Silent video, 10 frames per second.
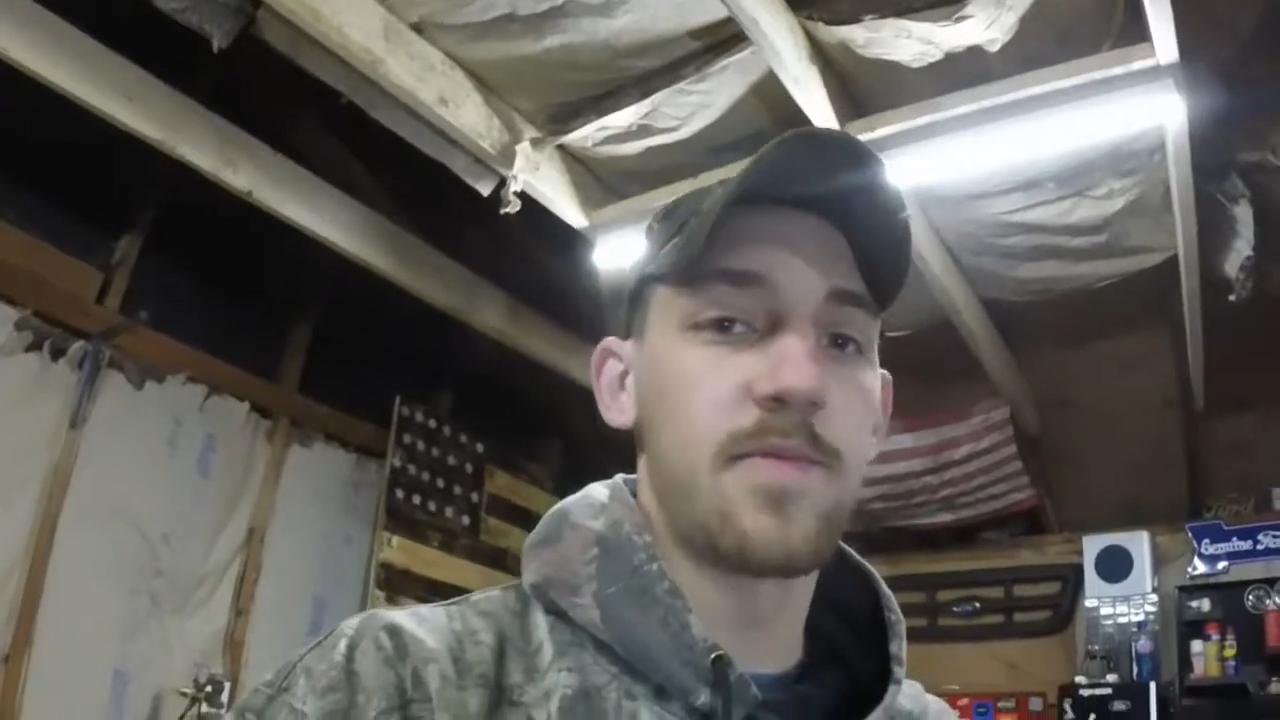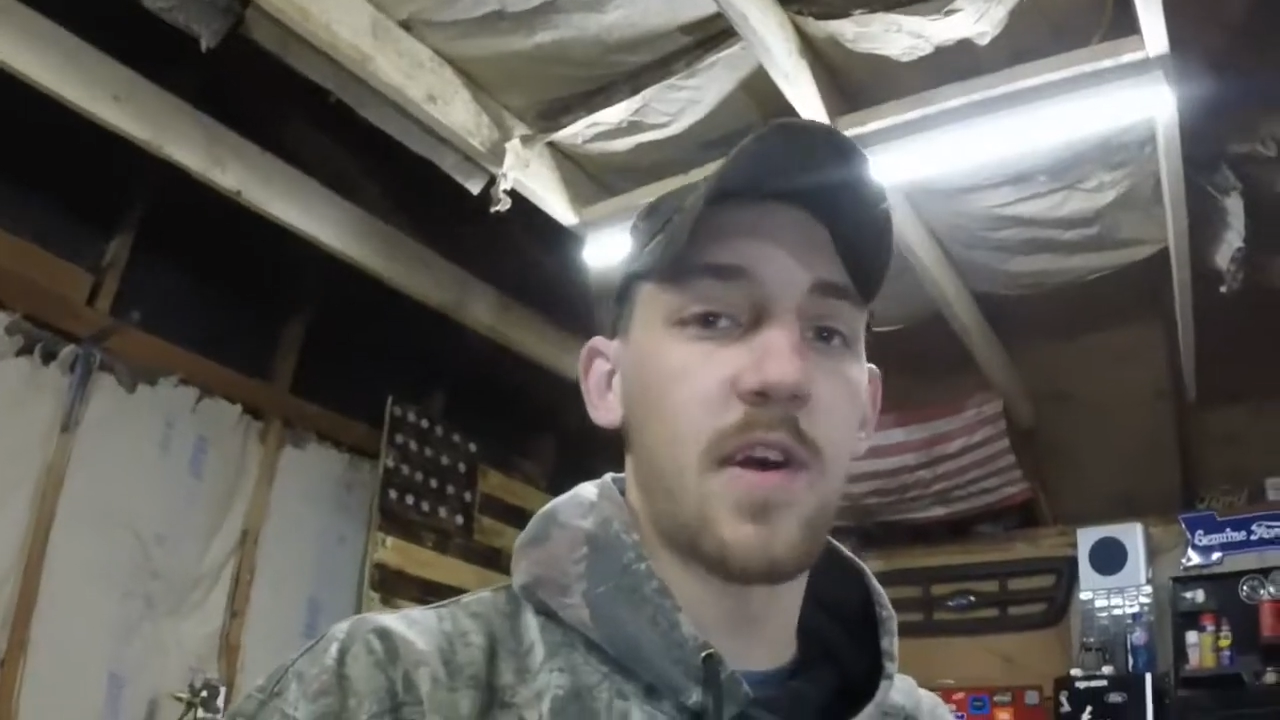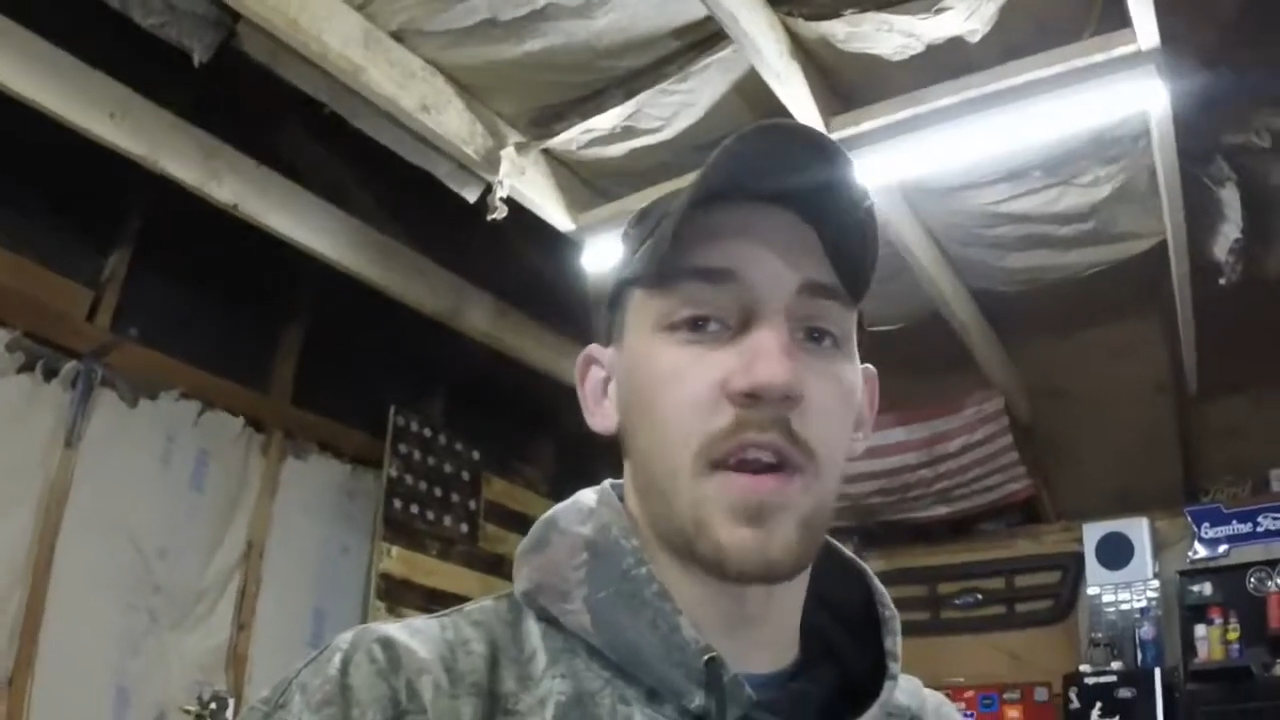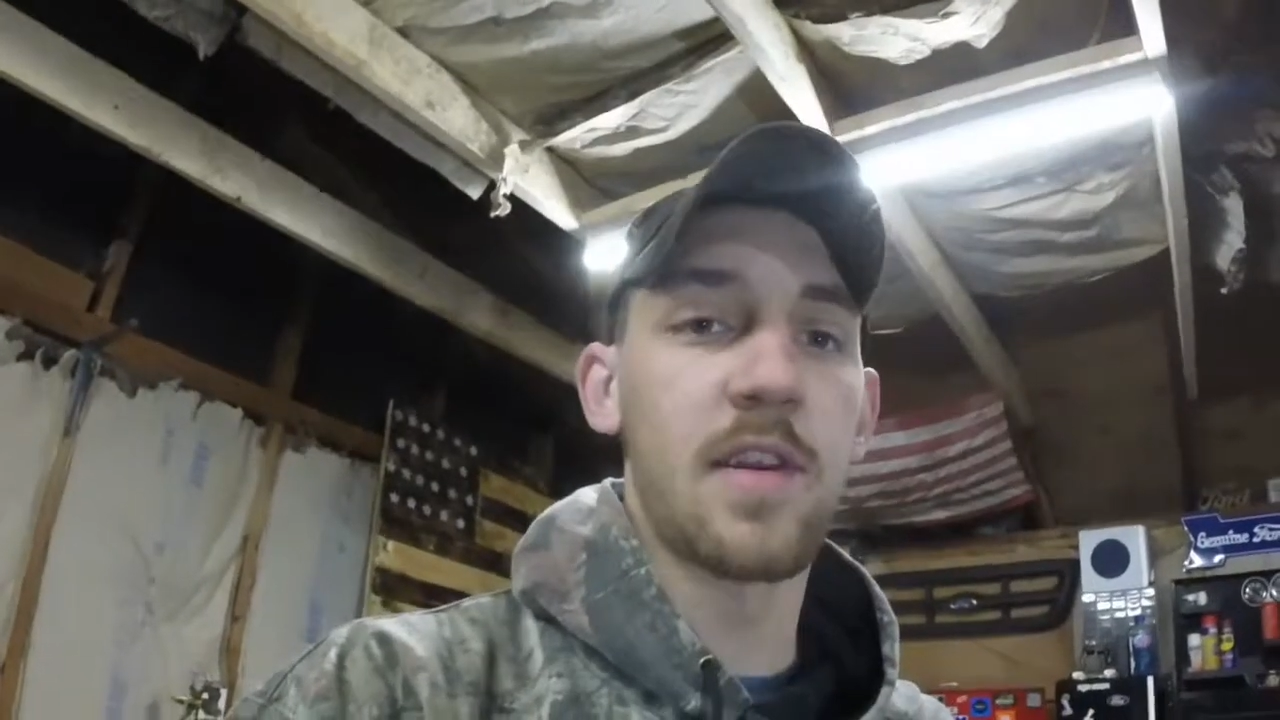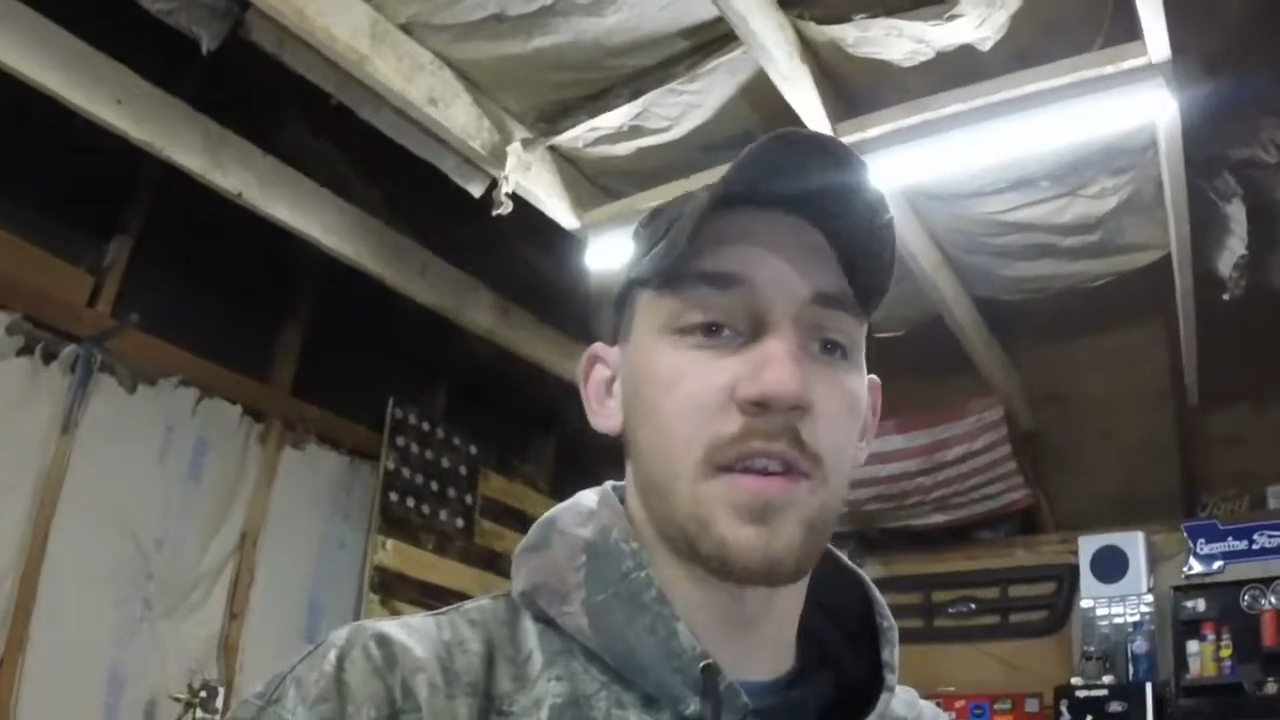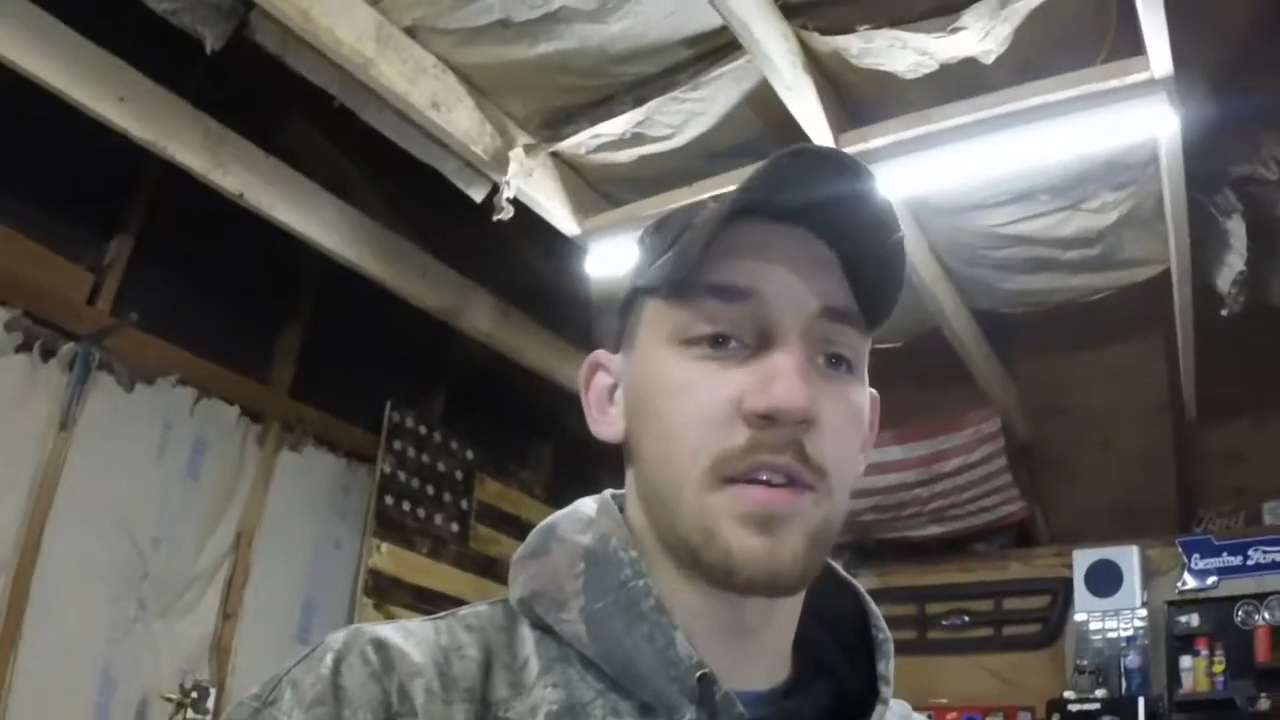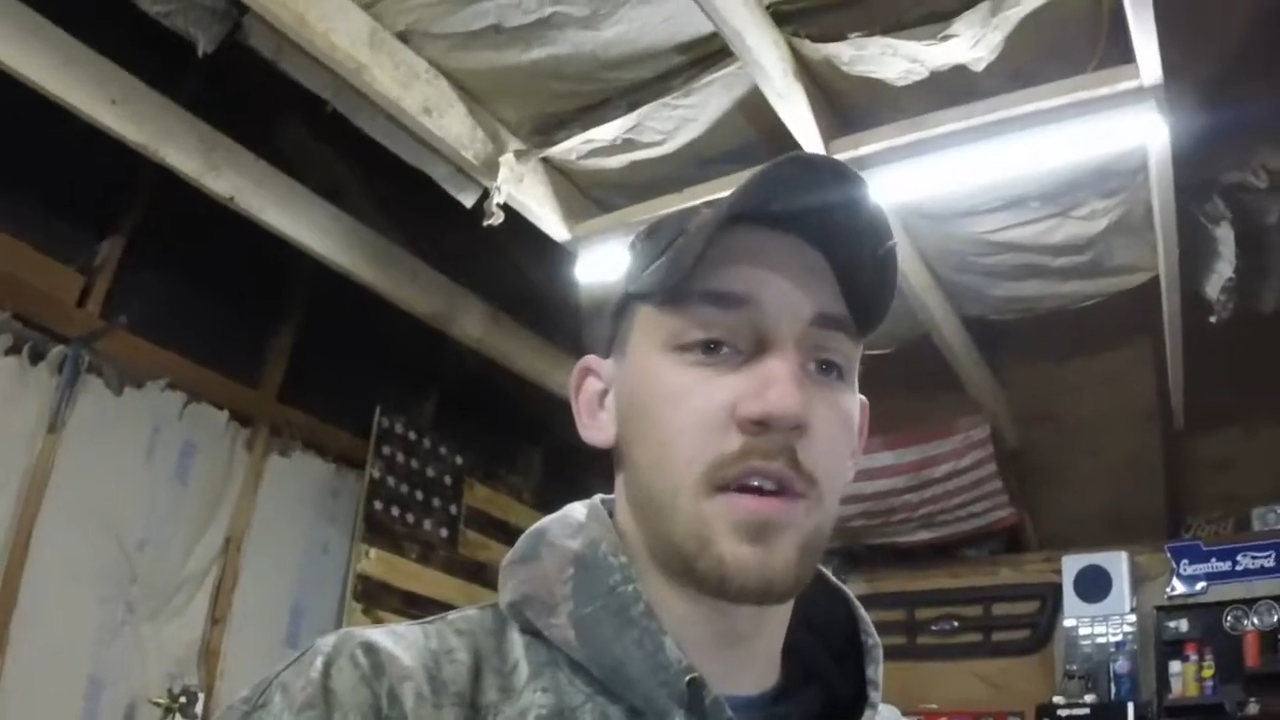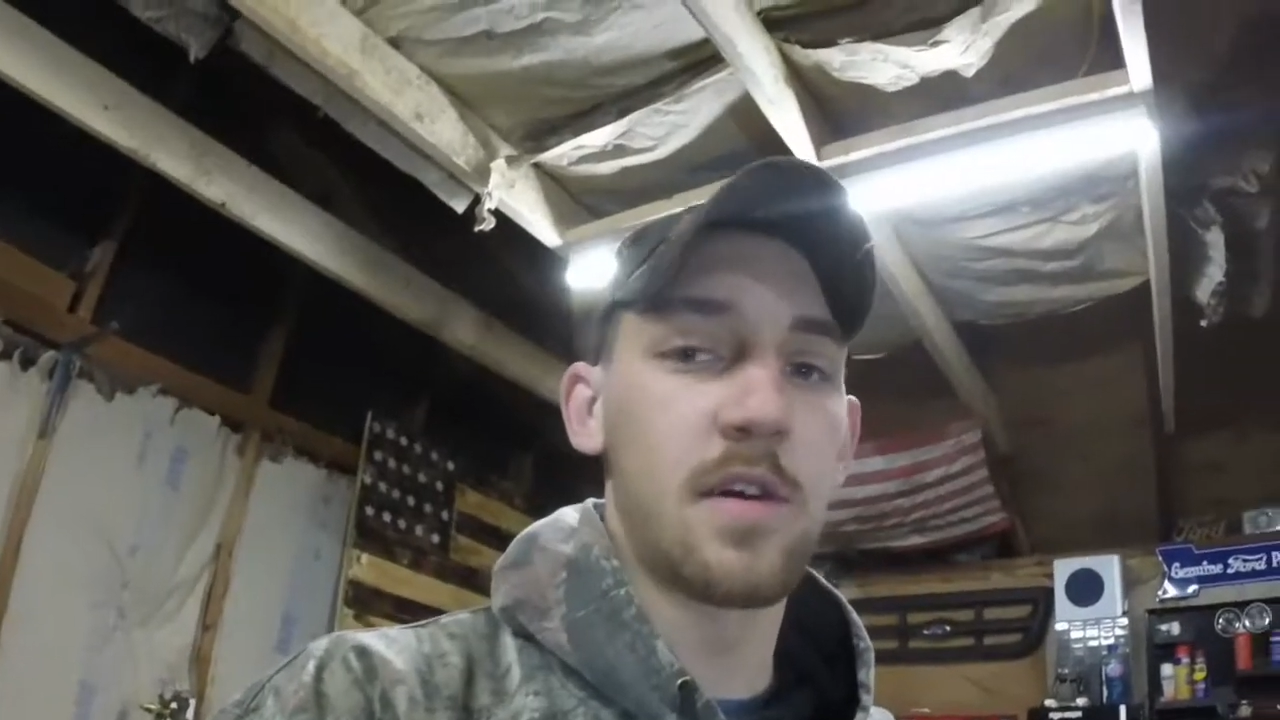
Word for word: finding